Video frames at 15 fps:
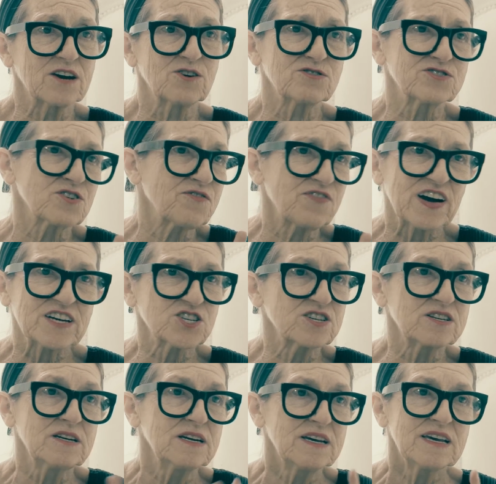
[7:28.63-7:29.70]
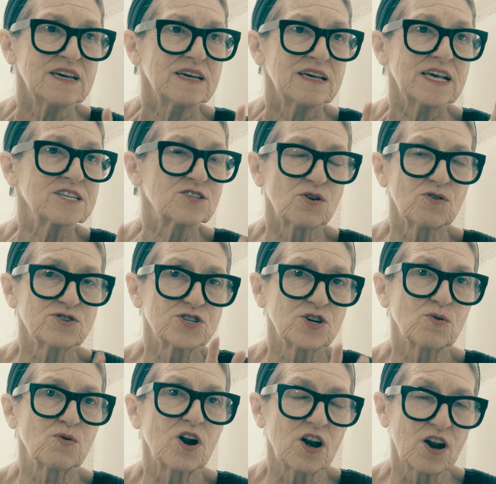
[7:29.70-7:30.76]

And also, fashion is also